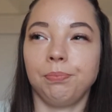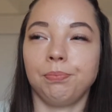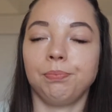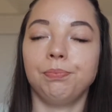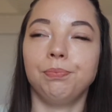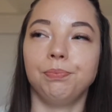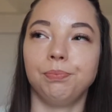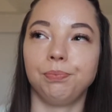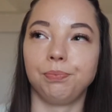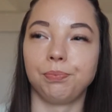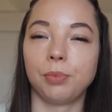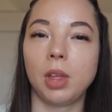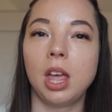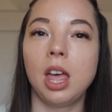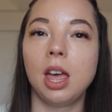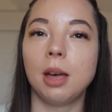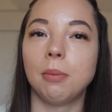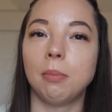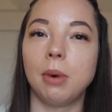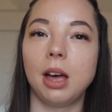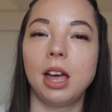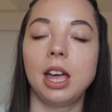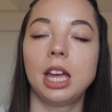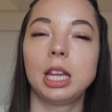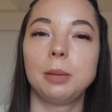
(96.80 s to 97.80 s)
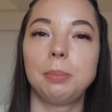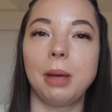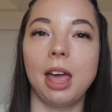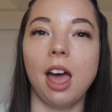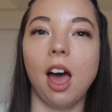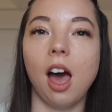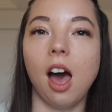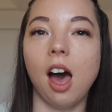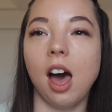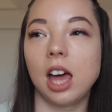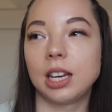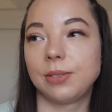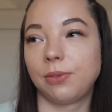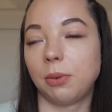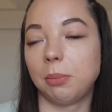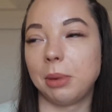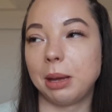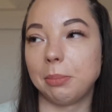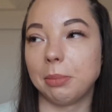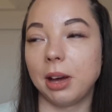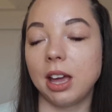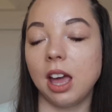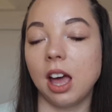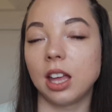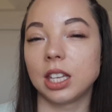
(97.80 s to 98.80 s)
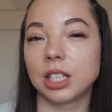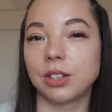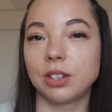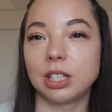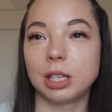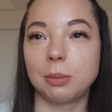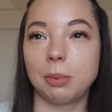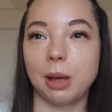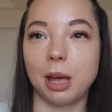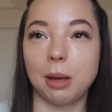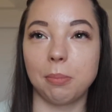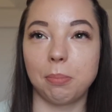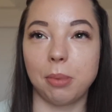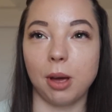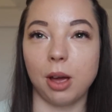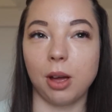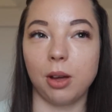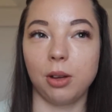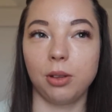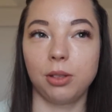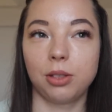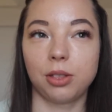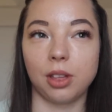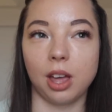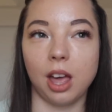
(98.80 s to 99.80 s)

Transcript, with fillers: Hmm, my, a bit hard for me. My answer is a bit of both.